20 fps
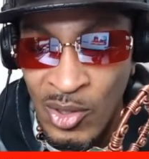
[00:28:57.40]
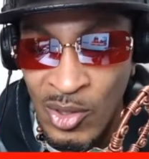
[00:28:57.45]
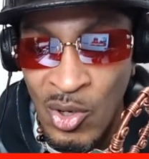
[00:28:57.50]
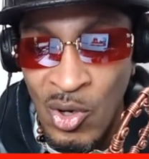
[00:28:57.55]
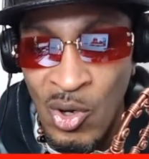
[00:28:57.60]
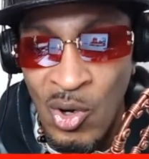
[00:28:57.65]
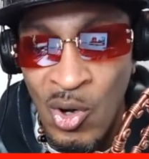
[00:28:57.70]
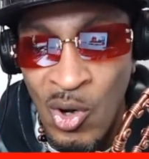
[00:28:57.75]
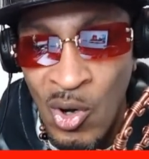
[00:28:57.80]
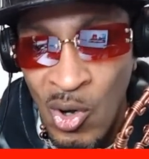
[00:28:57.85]

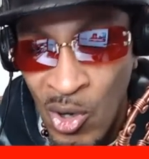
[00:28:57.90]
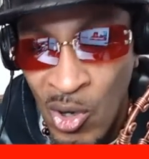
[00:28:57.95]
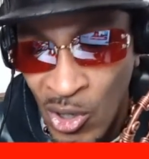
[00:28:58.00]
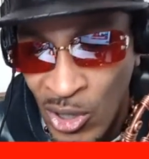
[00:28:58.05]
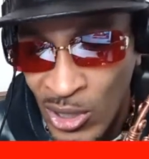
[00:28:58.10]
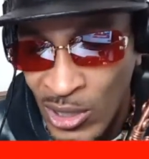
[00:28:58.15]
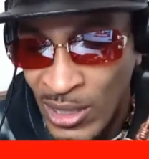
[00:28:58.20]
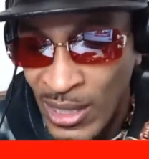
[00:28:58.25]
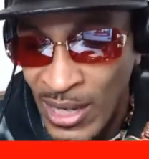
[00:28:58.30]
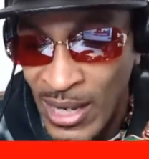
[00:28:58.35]
All
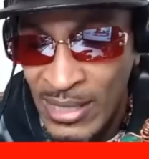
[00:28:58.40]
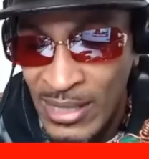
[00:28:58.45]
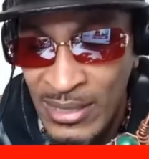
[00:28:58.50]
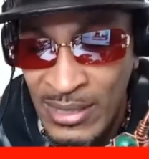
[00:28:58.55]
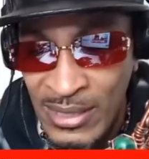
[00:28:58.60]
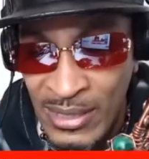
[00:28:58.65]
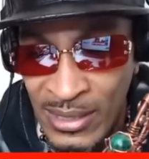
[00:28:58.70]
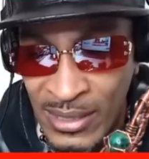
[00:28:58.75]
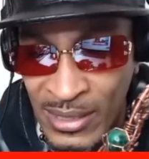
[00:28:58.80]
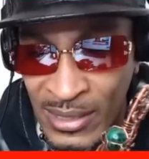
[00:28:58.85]

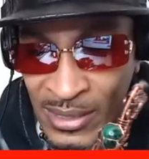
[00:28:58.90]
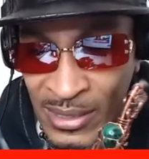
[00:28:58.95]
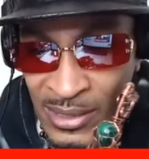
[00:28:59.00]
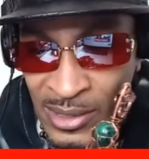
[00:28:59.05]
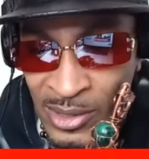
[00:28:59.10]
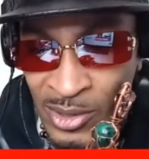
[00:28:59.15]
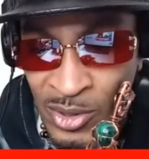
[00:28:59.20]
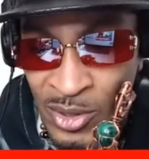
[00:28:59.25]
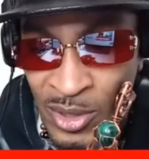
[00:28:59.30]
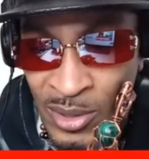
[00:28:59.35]
classics.
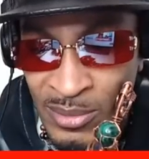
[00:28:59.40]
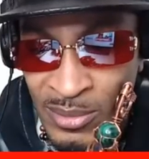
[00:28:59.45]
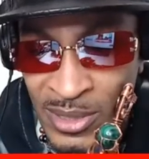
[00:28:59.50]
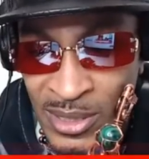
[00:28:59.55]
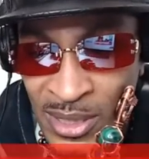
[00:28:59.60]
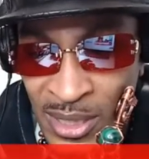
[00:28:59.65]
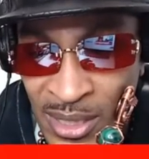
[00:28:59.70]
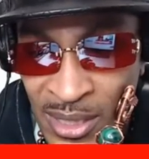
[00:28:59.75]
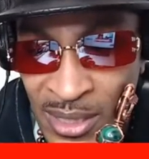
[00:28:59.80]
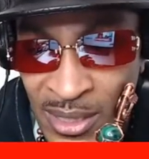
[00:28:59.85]
You know what I'm
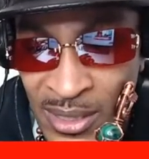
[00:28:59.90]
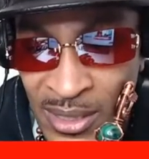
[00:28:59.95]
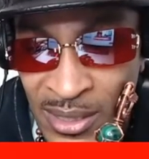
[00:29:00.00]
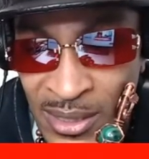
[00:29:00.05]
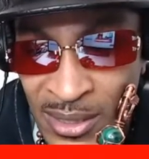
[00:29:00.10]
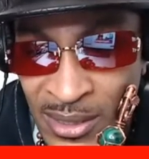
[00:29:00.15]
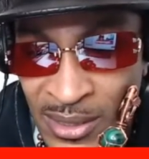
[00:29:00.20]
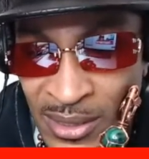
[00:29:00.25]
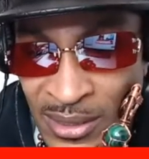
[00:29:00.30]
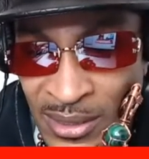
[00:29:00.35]
saying?
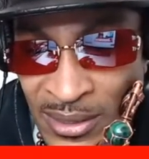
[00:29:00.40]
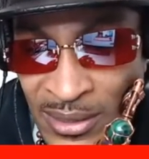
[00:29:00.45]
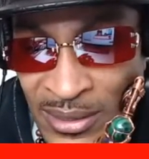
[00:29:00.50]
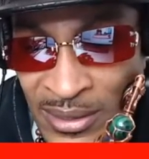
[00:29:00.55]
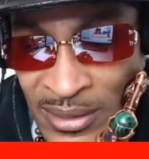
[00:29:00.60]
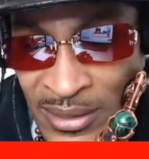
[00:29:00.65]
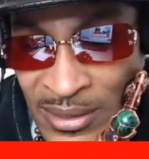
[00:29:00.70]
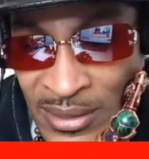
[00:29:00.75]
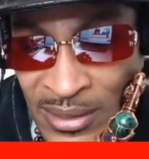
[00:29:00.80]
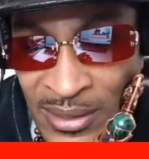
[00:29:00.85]

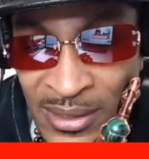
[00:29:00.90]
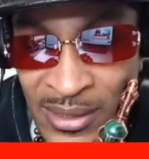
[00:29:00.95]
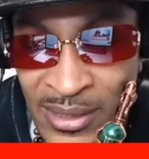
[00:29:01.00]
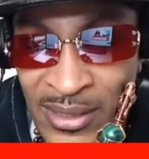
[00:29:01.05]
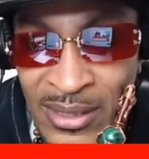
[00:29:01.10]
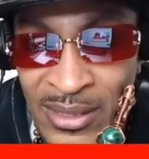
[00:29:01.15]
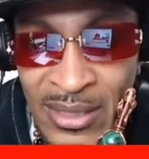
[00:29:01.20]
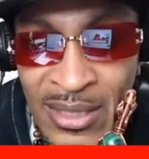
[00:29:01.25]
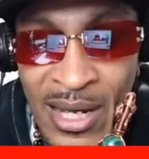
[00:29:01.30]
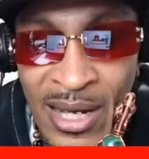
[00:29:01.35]

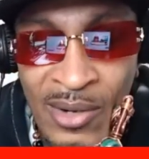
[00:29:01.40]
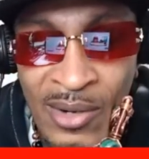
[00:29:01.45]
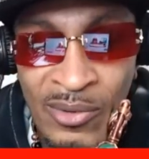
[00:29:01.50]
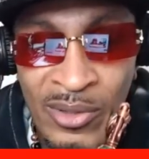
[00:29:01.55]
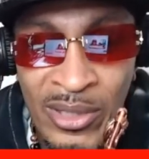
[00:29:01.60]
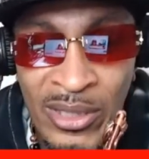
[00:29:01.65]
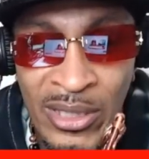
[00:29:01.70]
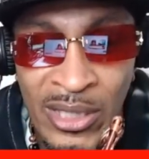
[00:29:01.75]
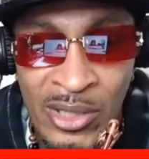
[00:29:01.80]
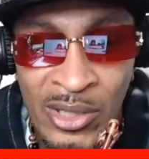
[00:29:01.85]
Yeah,
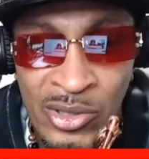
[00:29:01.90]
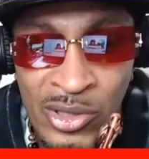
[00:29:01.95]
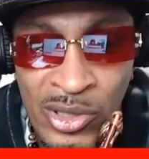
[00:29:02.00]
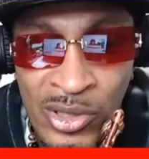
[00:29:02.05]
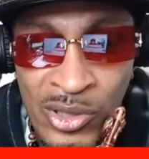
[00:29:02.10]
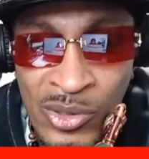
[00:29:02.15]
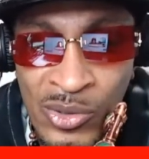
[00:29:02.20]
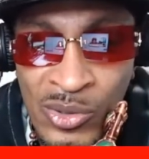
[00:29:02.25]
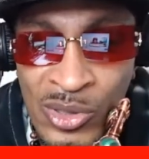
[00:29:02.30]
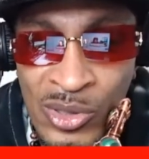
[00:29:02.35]
really
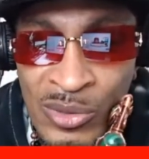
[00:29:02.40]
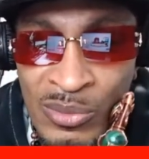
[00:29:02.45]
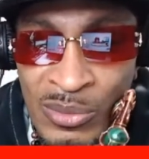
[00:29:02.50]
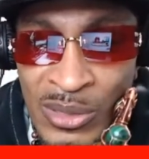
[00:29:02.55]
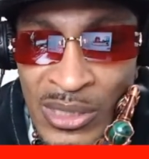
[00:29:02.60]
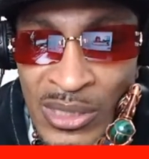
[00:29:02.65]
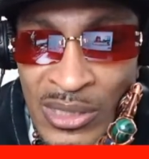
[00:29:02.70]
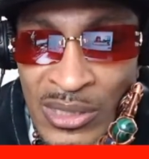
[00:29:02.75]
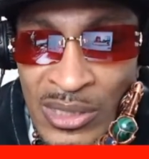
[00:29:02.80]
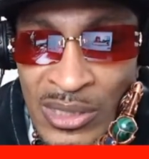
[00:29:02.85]
introduced
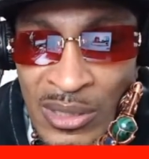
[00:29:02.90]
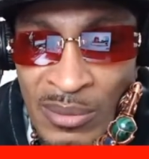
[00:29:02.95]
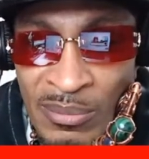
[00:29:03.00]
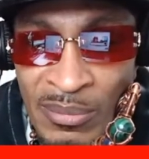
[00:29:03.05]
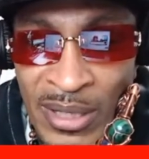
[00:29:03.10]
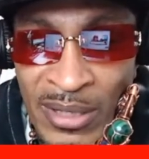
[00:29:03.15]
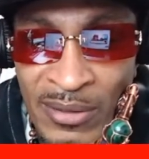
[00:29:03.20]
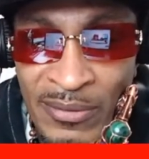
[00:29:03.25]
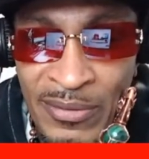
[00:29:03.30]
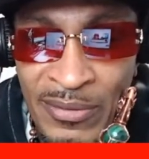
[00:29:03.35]
me to the
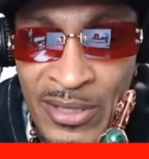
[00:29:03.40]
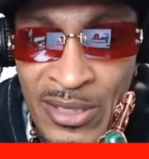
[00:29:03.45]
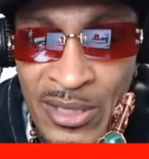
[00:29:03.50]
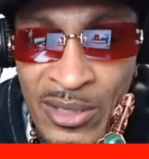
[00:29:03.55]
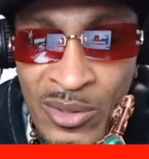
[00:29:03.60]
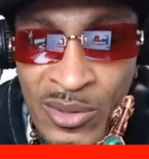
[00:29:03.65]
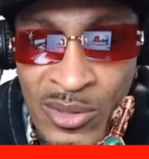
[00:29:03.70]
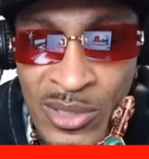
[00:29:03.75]
metaphysical